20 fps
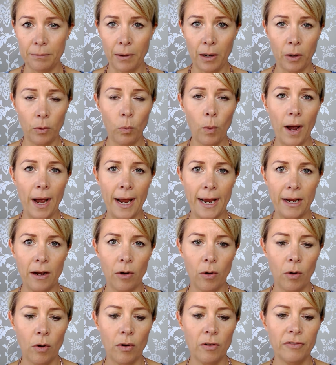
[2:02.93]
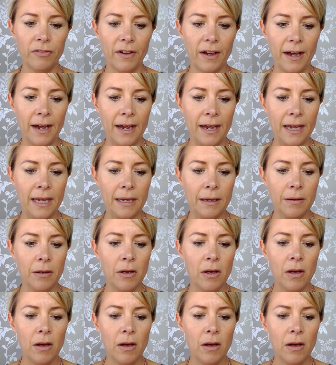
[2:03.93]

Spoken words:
by way of a